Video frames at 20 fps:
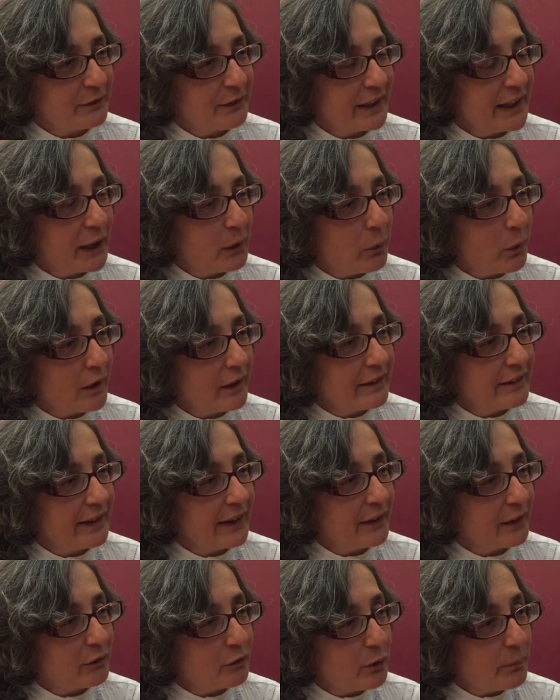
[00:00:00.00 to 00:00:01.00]
of
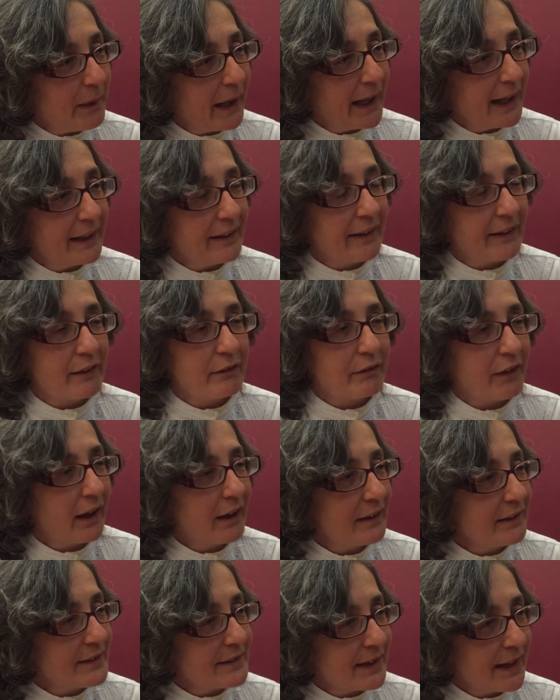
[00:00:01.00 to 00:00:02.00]
inequality that remain, at the
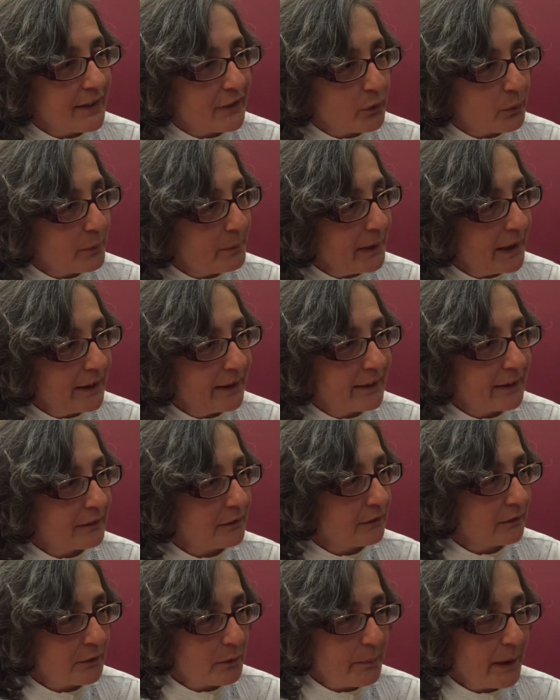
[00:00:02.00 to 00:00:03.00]
violence against women that
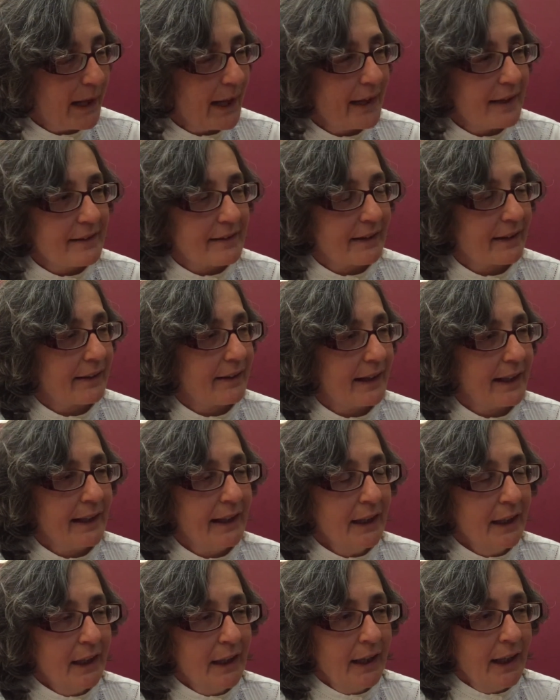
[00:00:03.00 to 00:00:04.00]
remains, at the
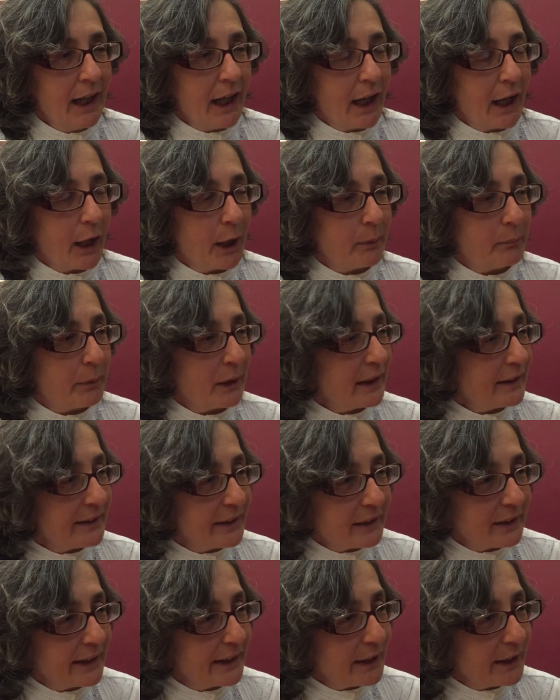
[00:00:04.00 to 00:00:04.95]
uh, political